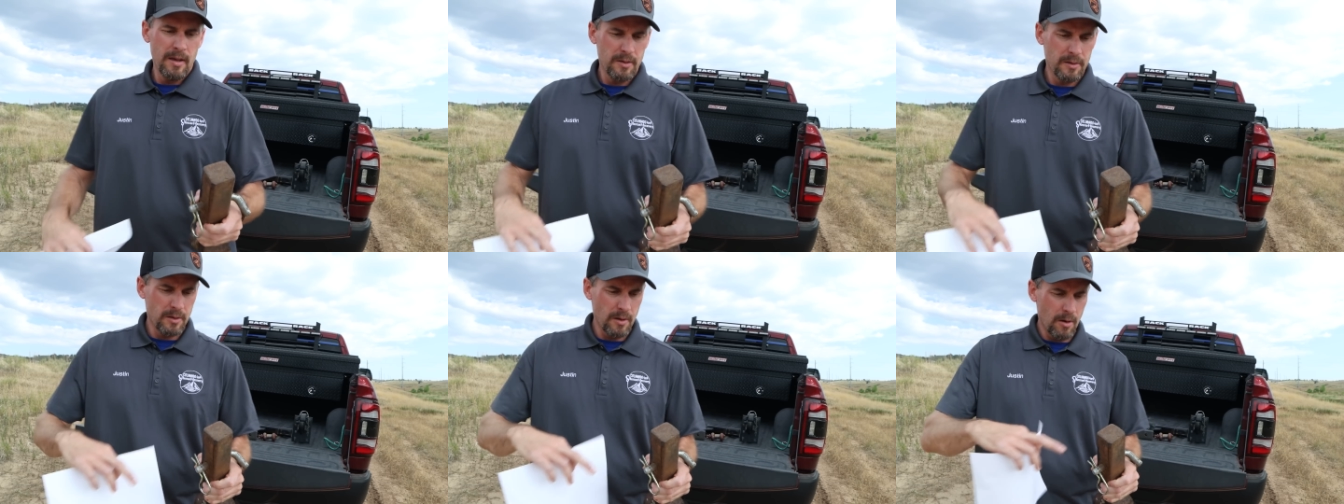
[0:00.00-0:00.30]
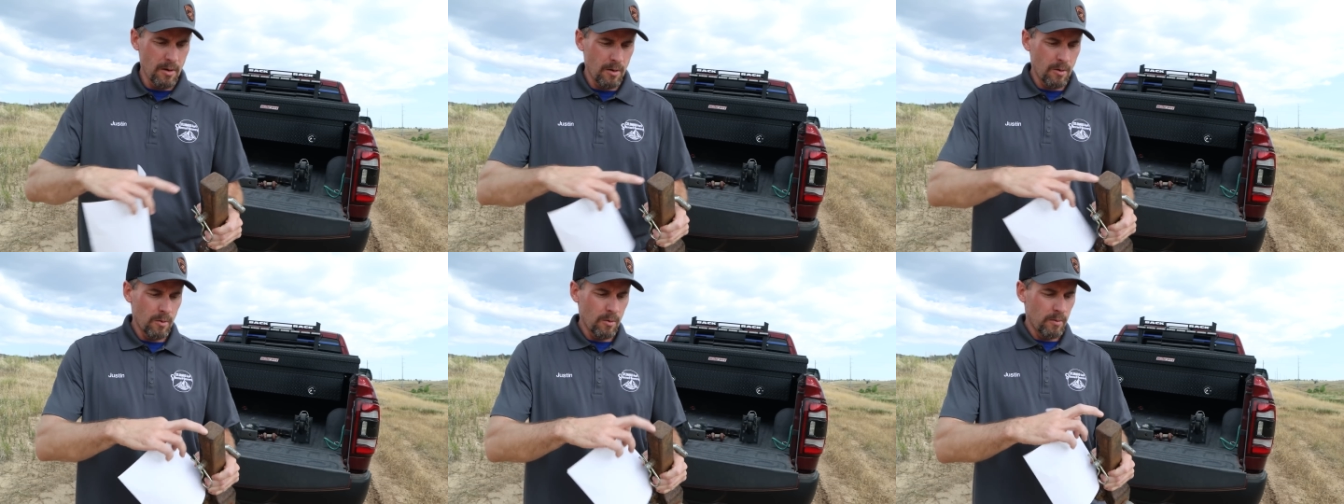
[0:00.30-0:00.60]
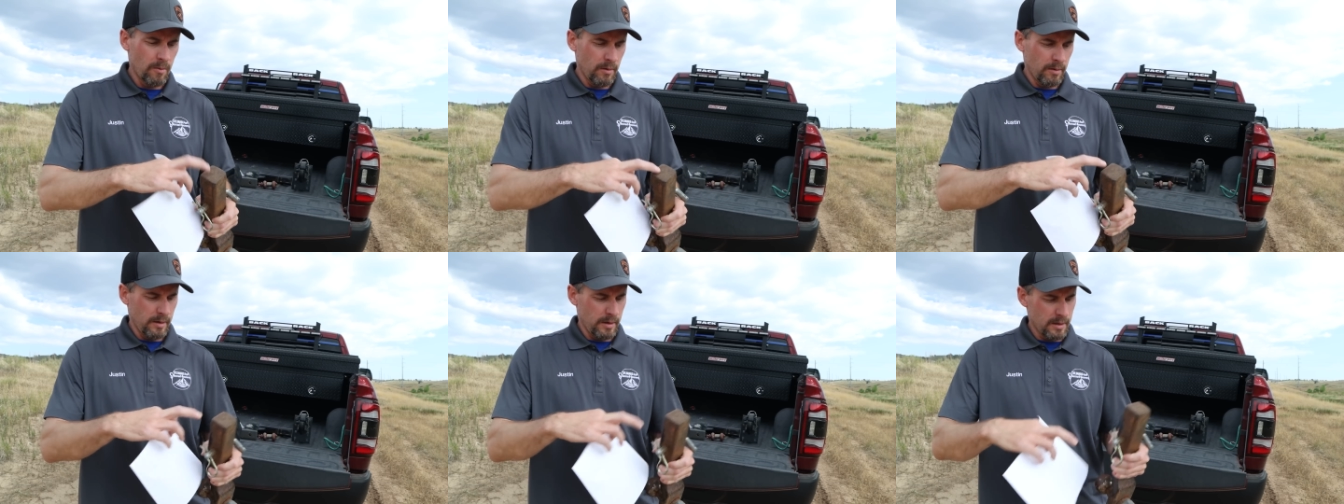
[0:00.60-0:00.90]
So
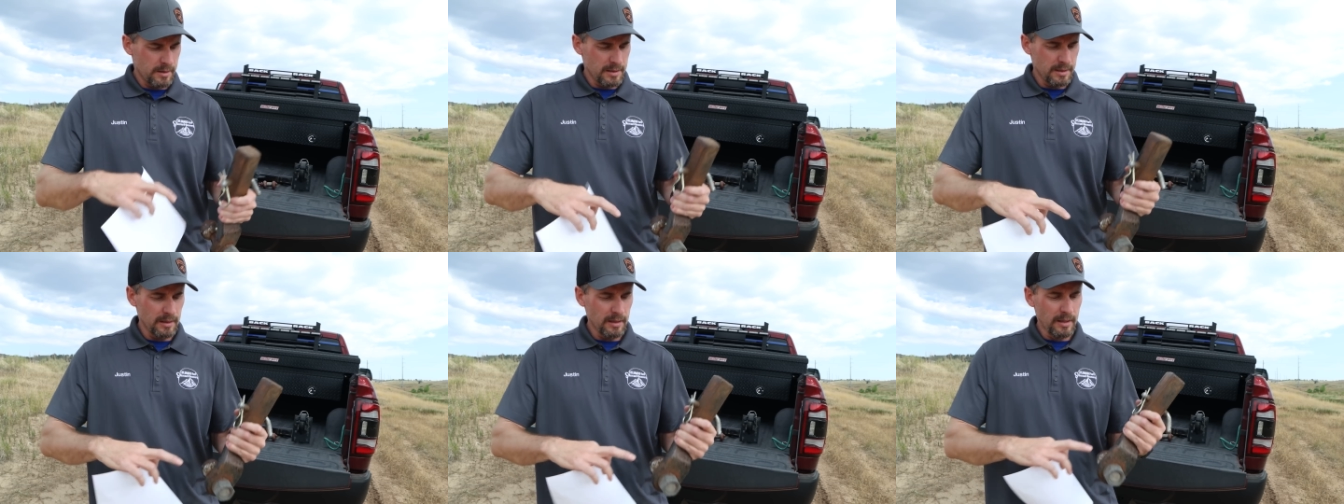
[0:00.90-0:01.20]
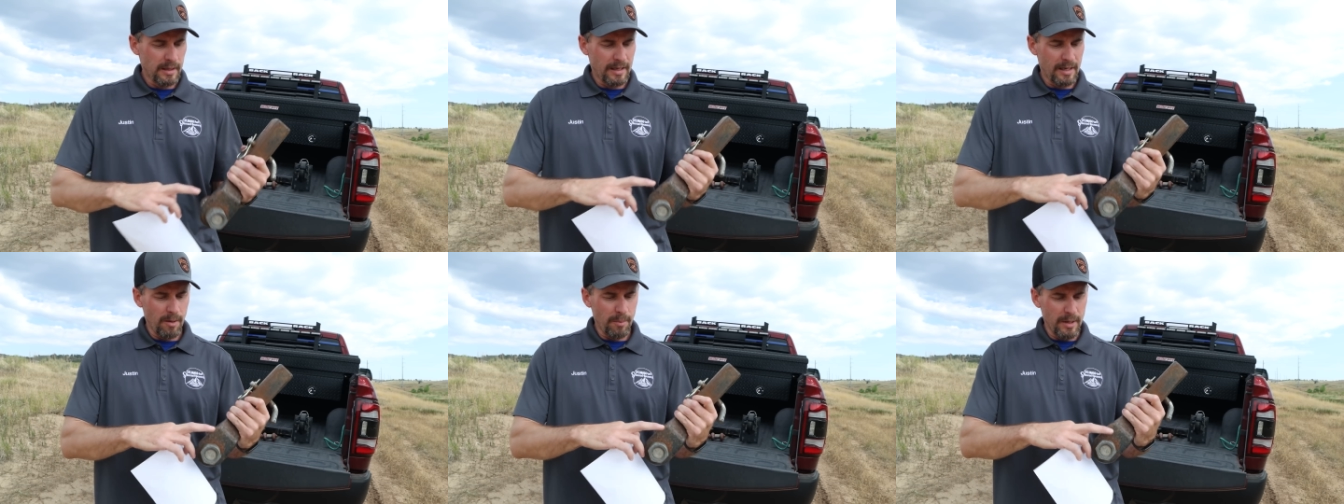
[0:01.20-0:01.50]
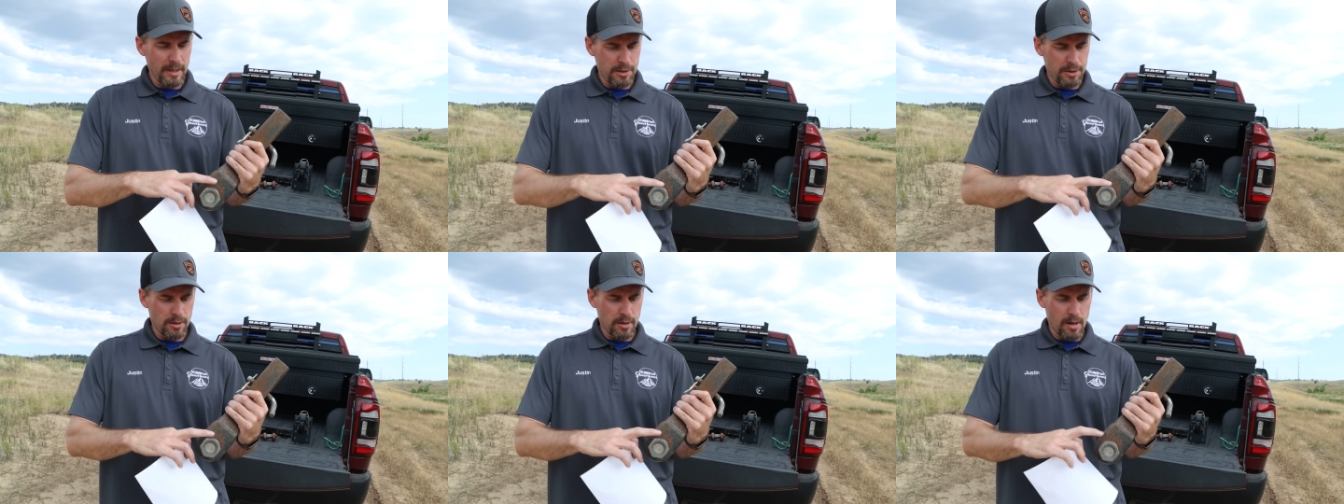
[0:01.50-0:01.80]
it's a little
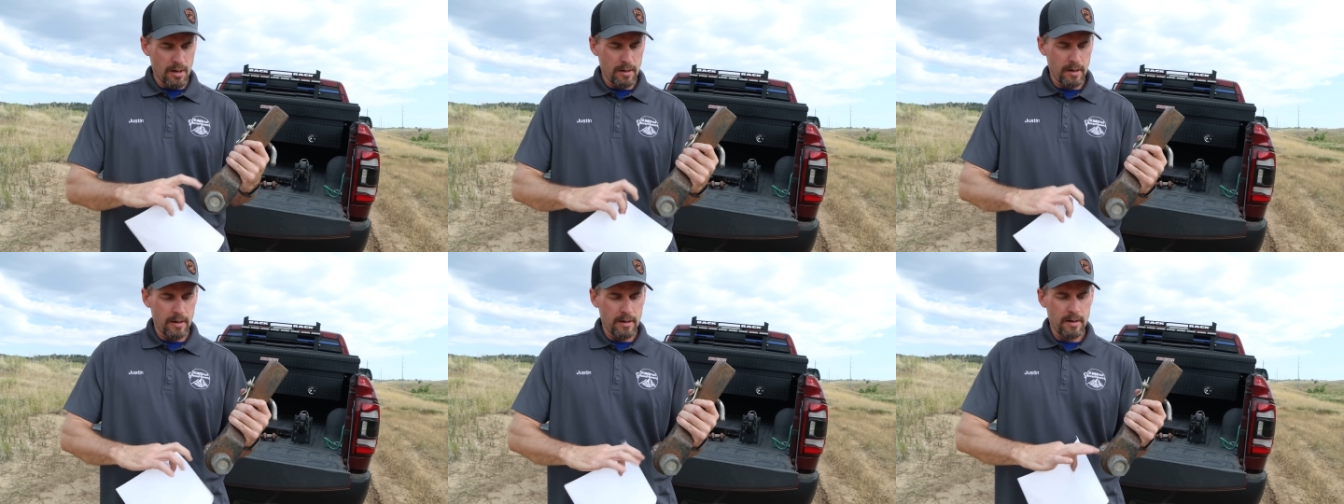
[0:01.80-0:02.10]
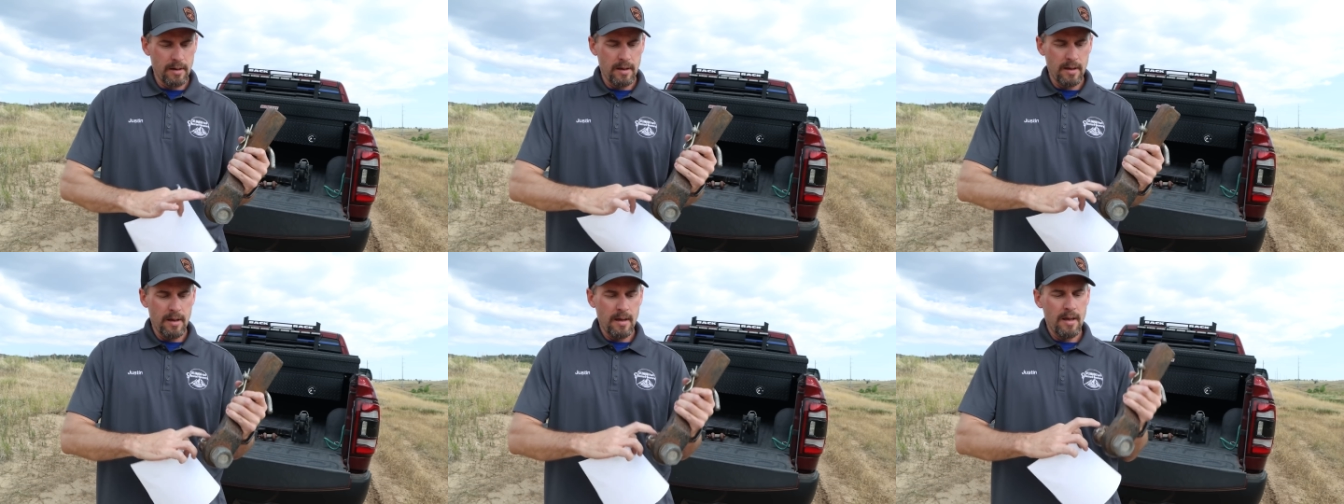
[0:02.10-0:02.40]
bit stronger,